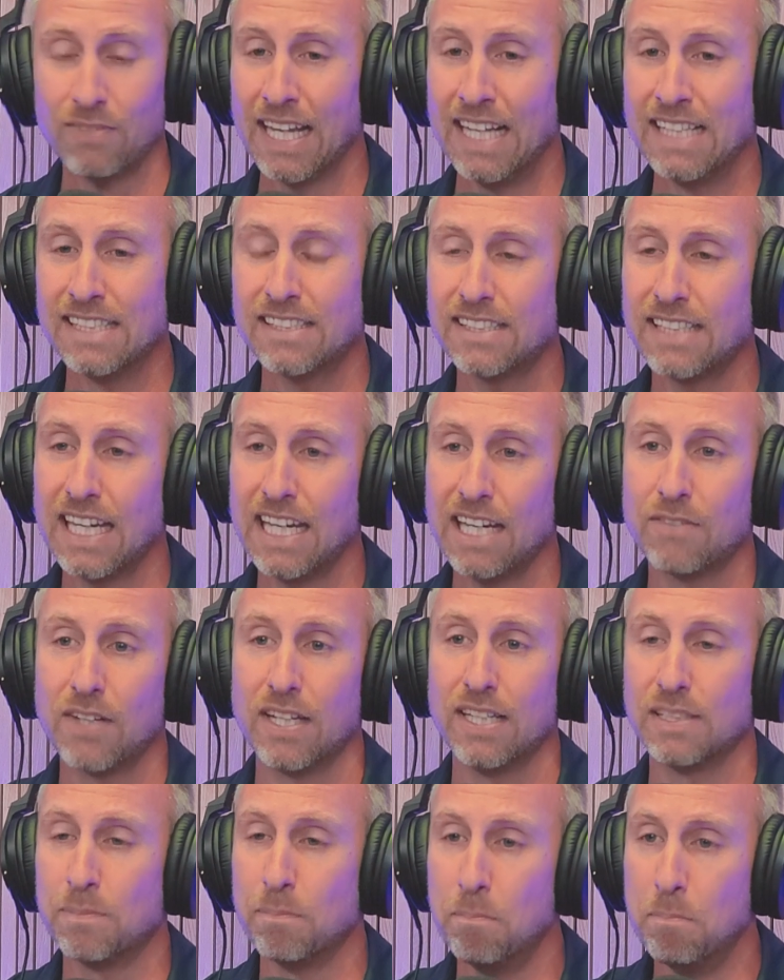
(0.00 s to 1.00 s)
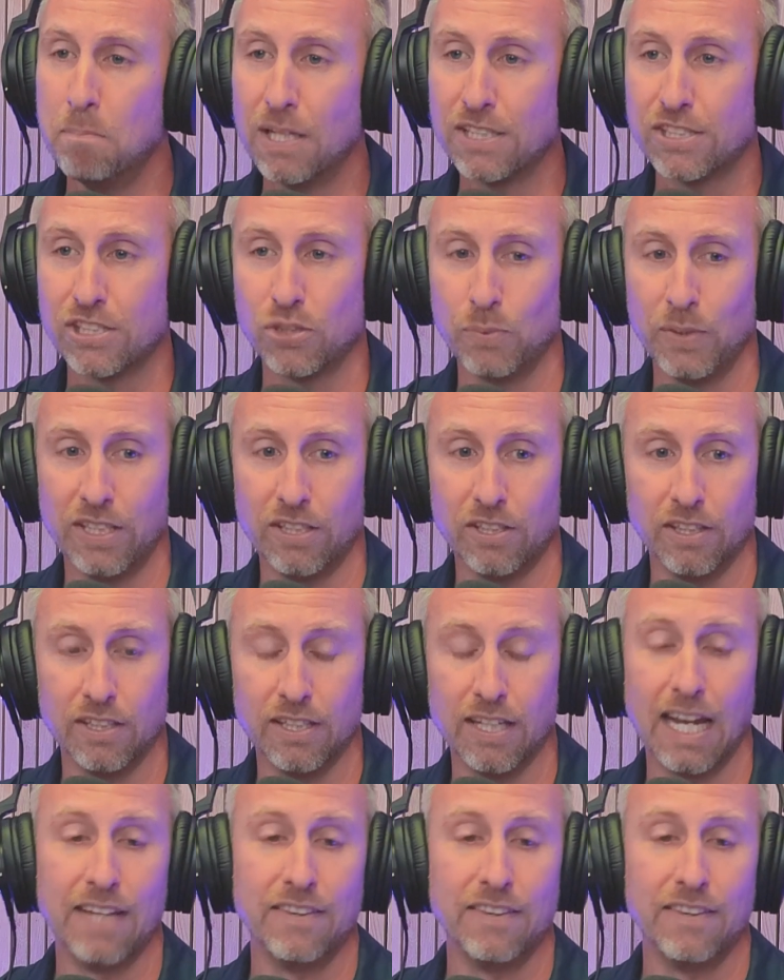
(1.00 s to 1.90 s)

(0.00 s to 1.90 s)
and saved as much as we could